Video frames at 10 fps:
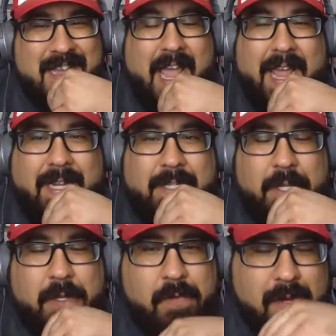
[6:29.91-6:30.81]
Hey, do
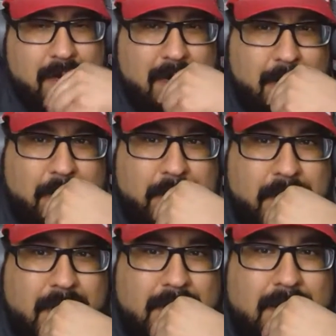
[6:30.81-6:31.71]
you
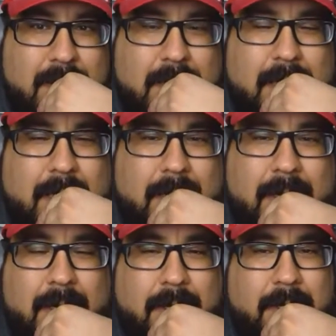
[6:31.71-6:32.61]
have
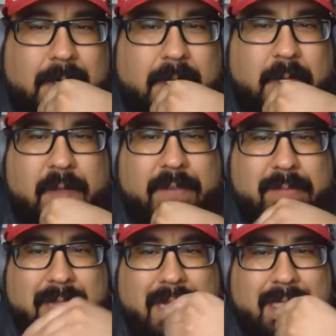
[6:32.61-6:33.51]
any
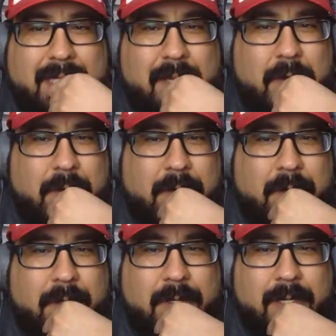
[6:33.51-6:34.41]
plans to go
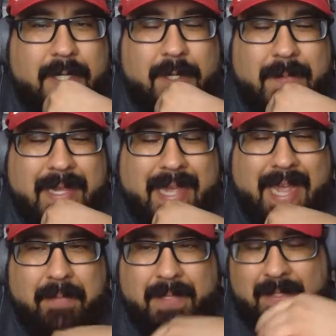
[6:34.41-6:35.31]
to Too Many
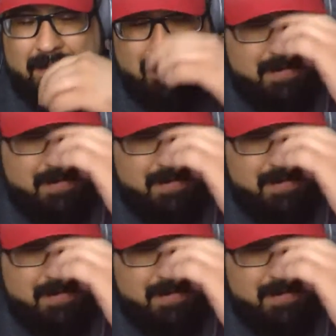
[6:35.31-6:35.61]
Games?